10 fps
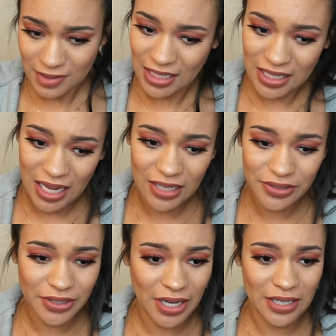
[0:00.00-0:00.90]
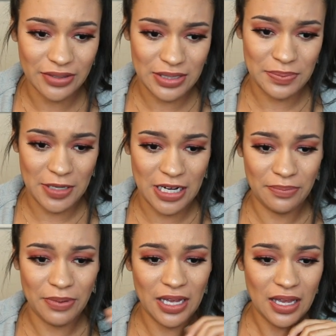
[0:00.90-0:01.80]
Like, I don't know how to explain
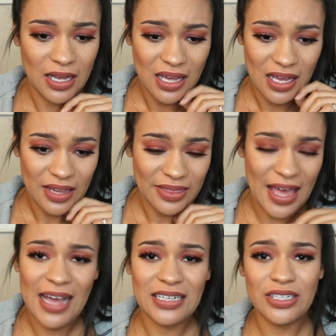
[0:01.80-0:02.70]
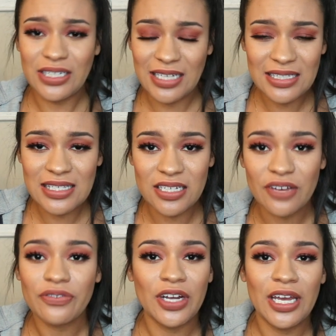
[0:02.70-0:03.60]
it, but that gets
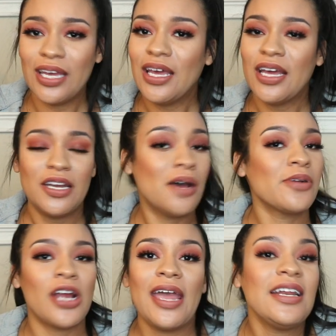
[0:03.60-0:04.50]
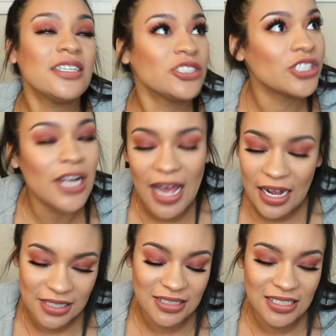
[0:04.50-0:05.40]
different. Number 8 is your
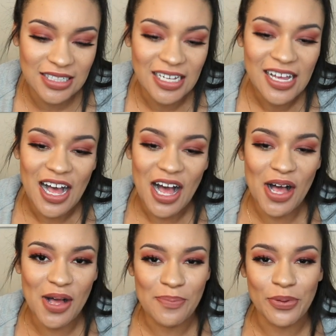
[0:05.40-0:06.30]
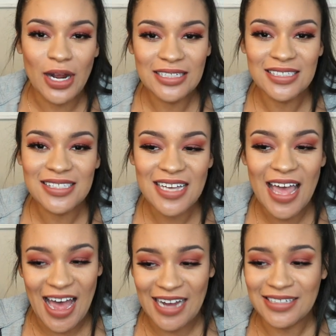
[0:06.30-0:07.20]
acne.
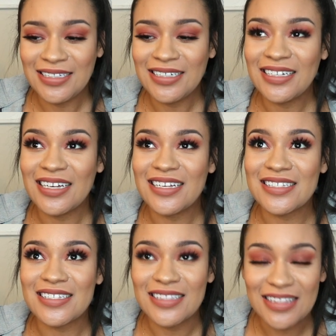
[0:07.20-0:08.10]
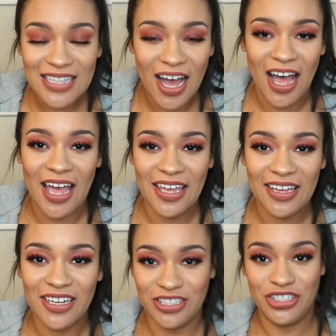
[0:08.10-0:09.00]
Pregnancy acne is not
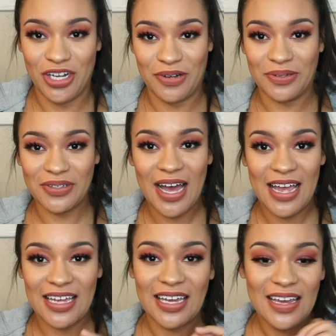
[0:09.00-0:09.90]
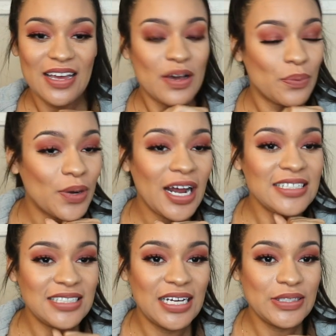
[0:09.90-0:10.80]
a joke. Like, when
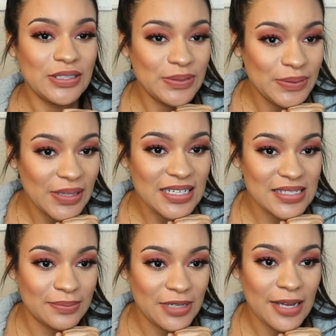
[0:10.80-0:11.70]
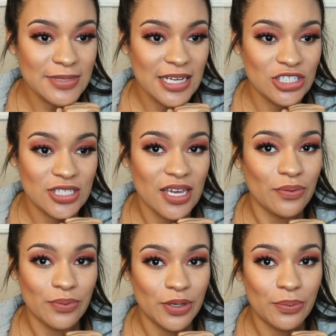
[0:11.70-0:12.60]
I tell you that sometimes I just
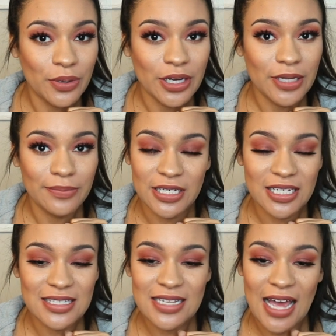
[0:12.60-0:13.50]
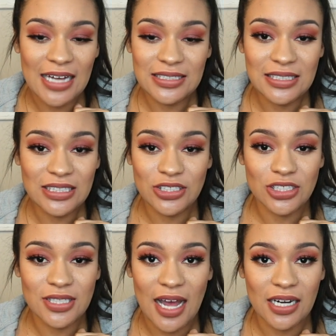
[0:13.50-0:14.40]
get real worried because the acne is
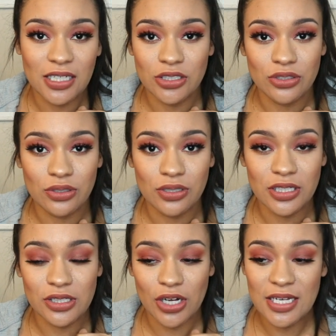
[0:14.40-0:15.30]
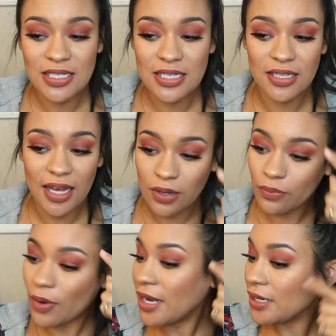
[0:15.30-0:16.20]
just out of control, it's crazy. Like
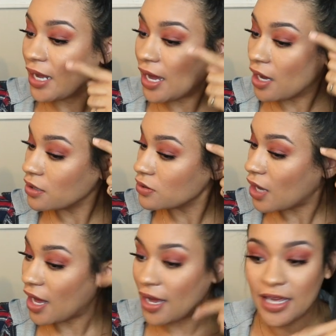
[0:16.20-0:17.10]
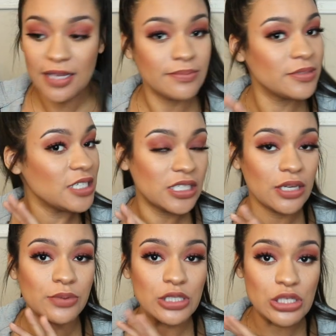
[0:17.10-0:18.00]
right now, I am
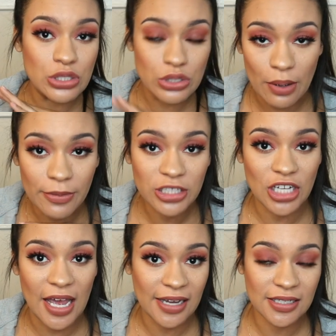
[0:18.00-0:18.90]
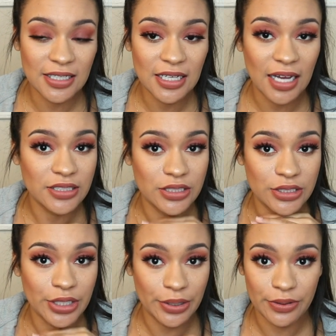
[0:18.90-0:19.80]
dealing with so much acne. I
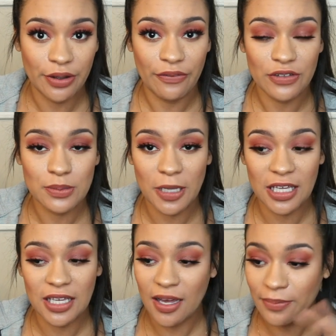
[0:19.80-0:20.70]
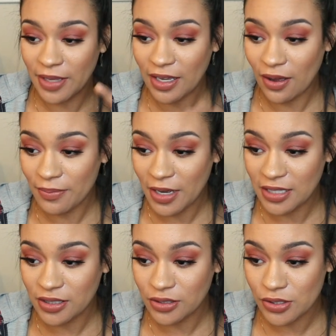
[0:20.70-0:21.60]
don't know if it's picking up like on
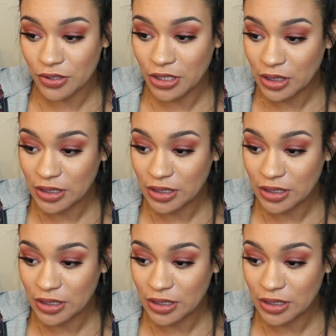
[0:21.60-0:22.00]
my little screen.